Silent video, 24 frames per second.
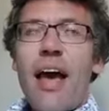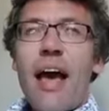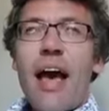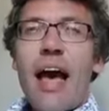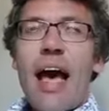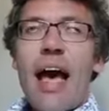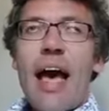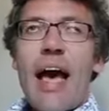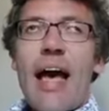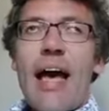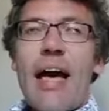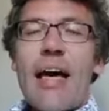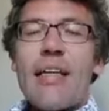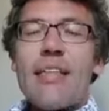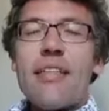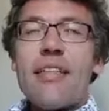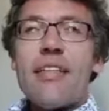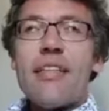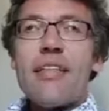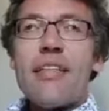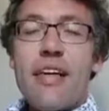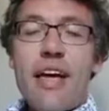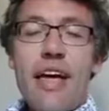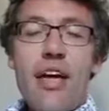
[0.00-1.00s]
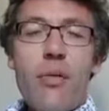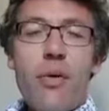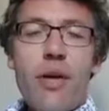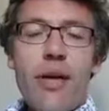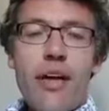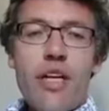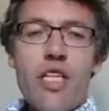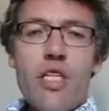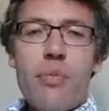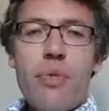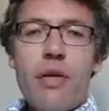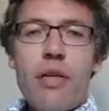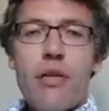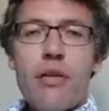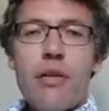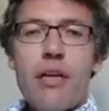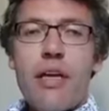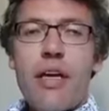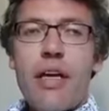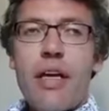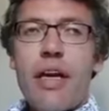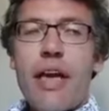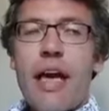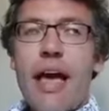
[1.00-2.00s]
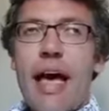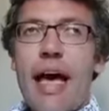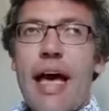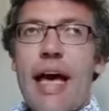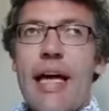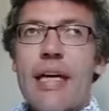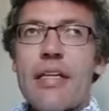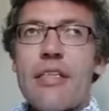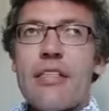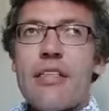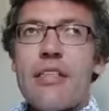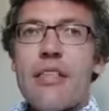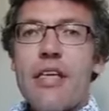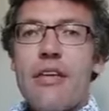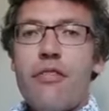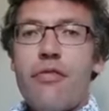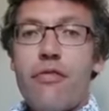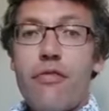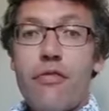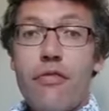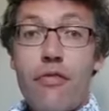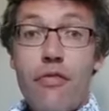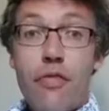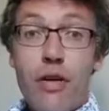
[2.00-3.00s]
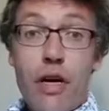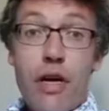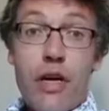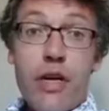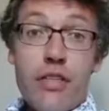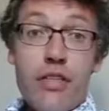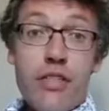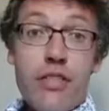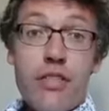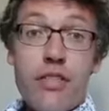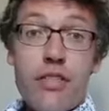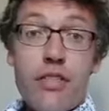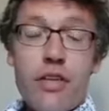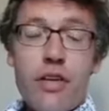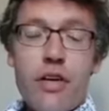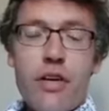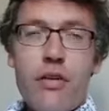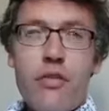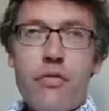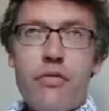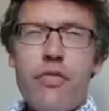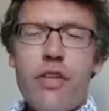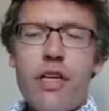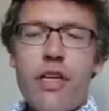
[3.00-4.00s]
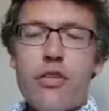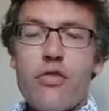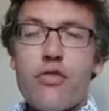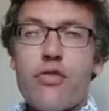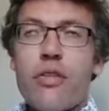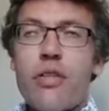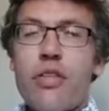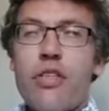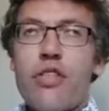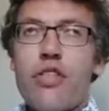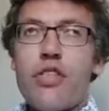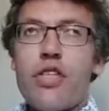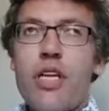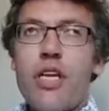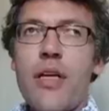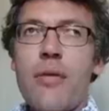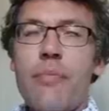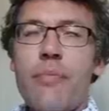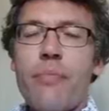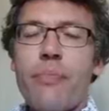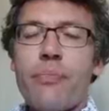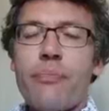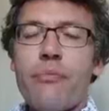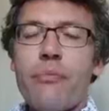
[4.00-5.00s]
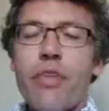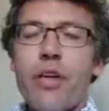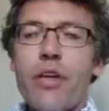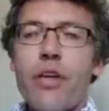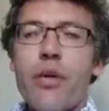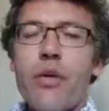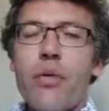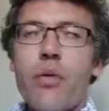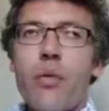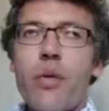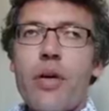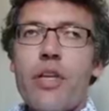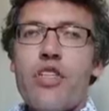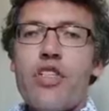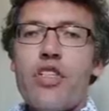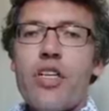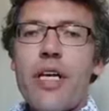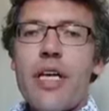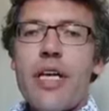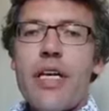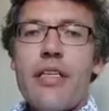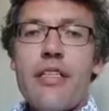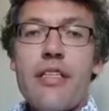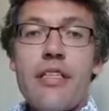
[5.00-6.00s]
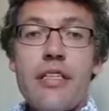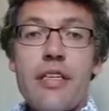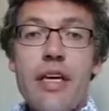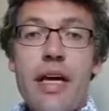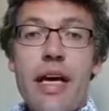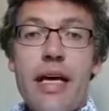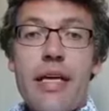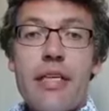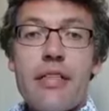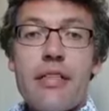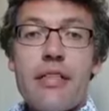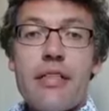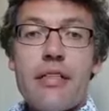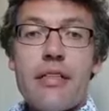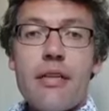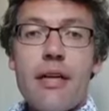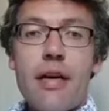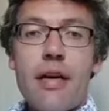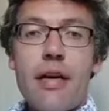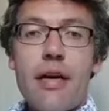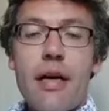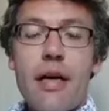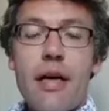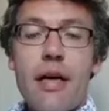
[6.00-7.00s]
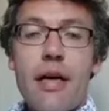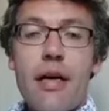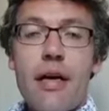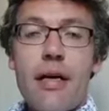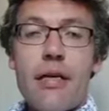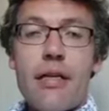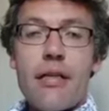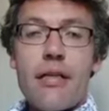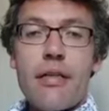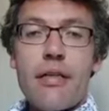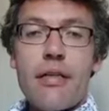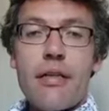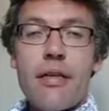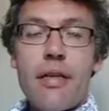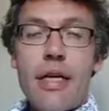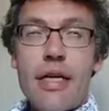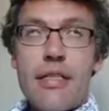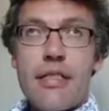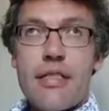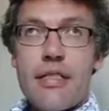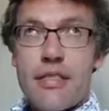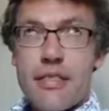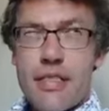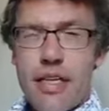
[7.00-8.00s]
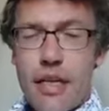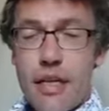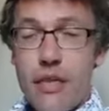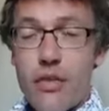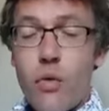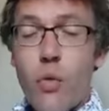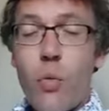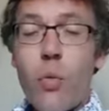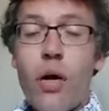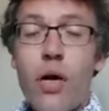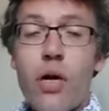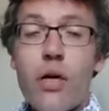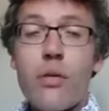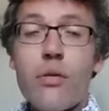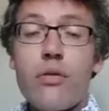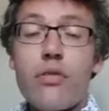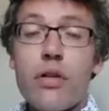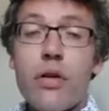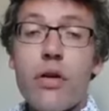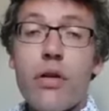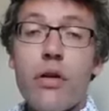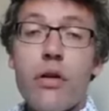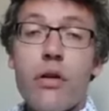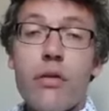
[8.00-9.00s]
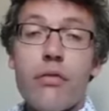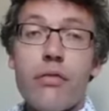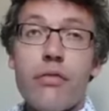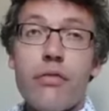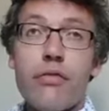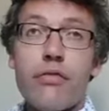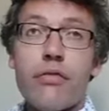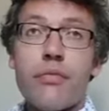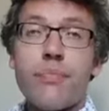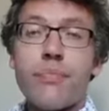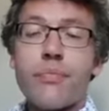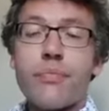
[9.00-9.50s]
And today we're going to be looking at the first of the trilogy, which is set uh, still in the world of